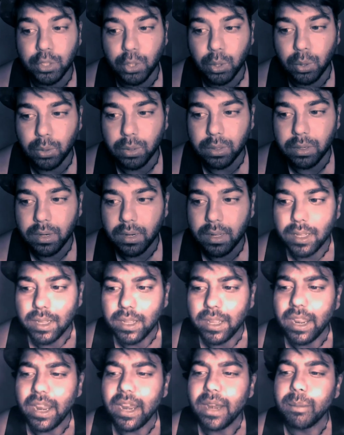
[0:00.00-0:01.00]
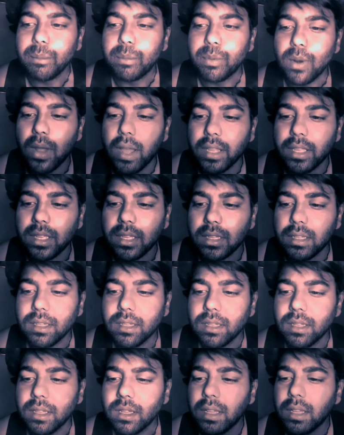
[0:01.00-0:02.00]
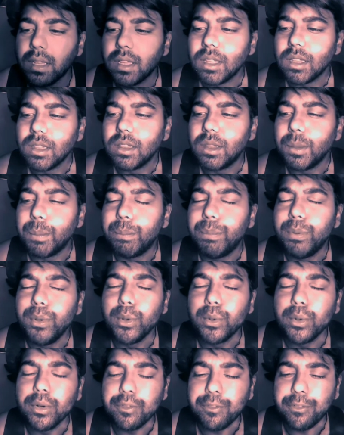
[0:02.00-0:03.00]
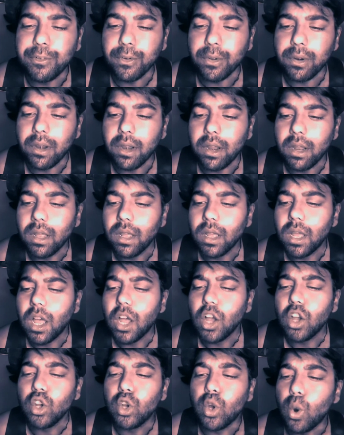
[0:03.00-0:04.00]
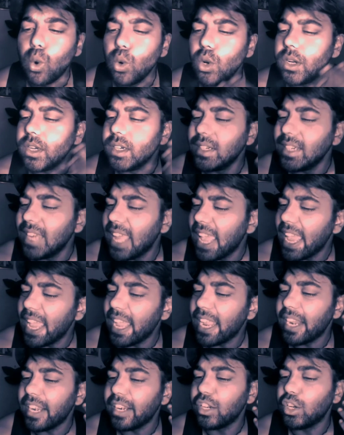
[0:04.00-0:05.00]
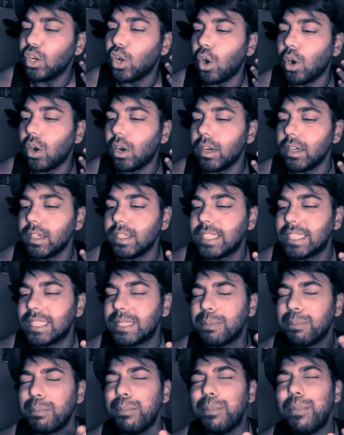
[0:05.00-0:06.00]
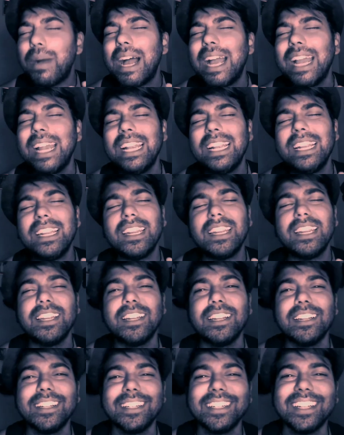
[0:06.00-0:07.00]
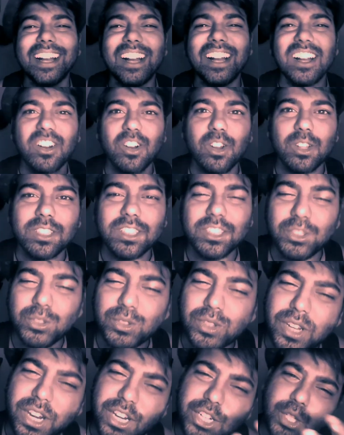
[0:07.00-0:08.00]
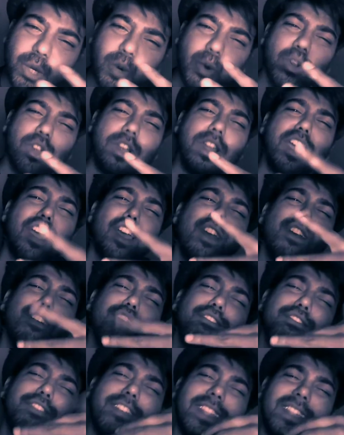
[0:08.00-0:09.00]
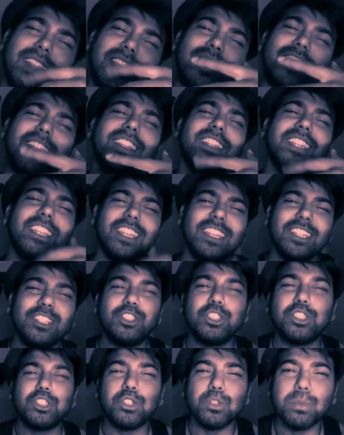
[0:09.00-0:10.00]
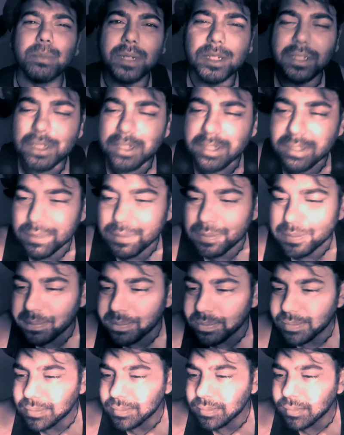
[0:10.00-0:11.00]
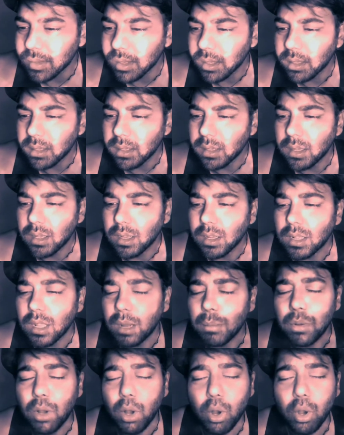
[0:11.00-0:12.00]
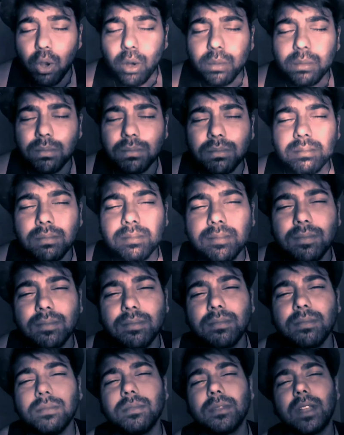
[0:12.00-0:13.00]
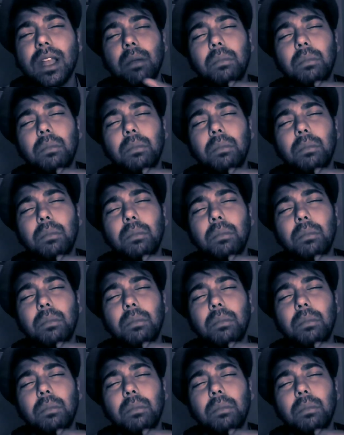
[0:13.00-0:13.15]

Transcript: door and Bragi, the beautiful golden-haired god, smiled across the threshold with the instrument. Come home,